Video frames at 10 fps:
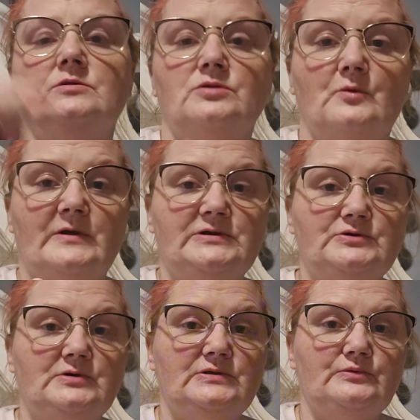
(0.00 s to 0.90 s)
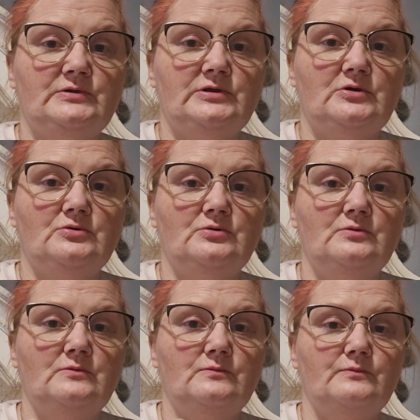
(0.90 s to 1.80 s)
the wedding dress video
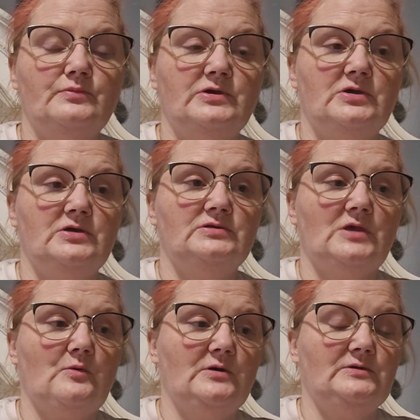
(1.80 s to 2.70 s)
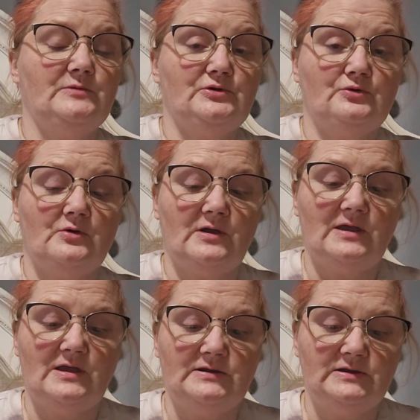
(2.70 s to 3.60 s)
because I wanted to make sure I
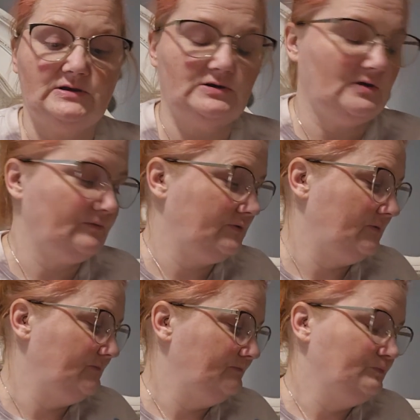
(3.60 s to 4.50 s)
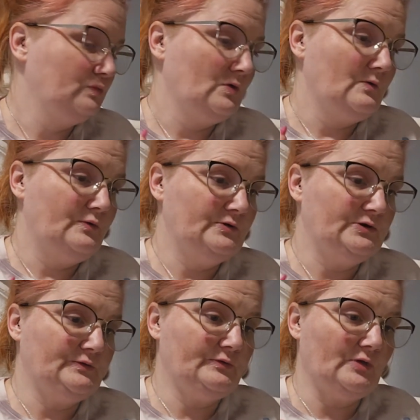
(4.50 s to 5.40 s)
had enough
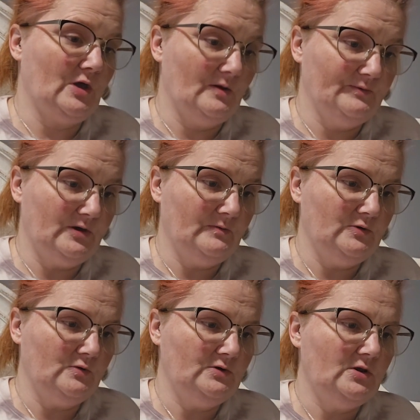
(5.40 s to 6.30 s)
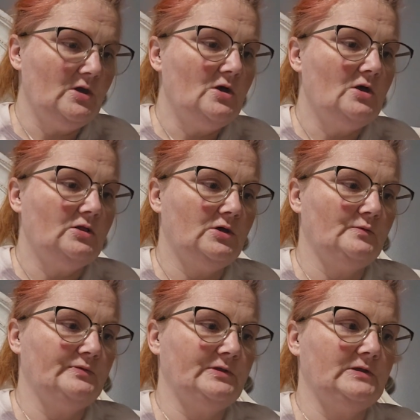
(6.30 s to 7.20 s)
footage for the upcoming one, along
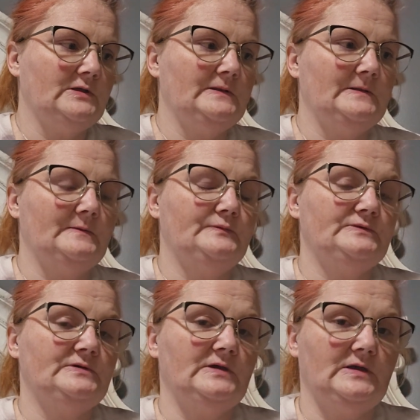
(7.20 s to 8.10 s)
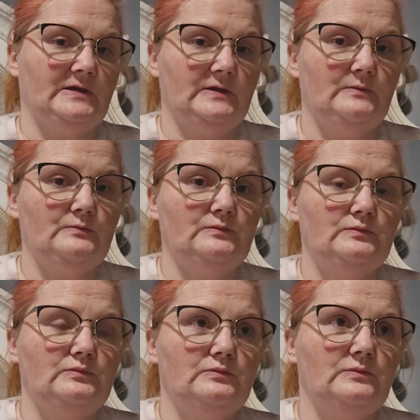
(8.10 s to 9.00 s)
with enough time
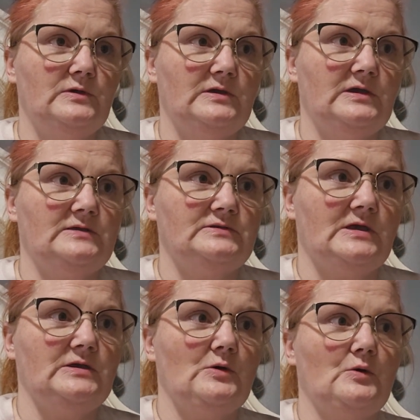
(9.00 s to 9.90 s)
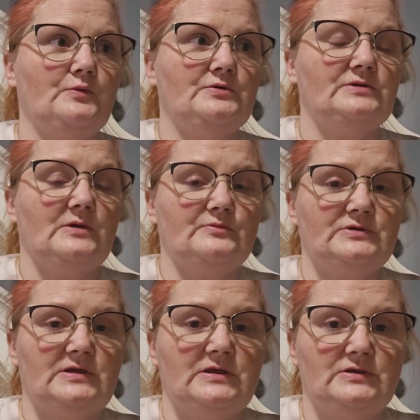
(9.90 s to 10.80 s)
in case I overslept
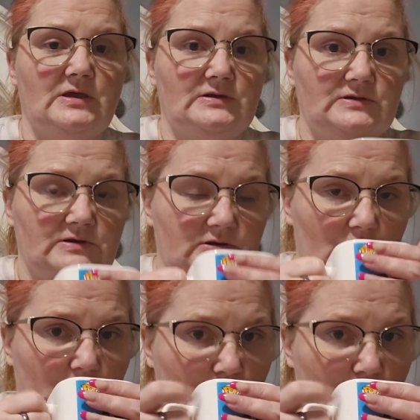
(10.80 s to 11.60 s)
today and didn't.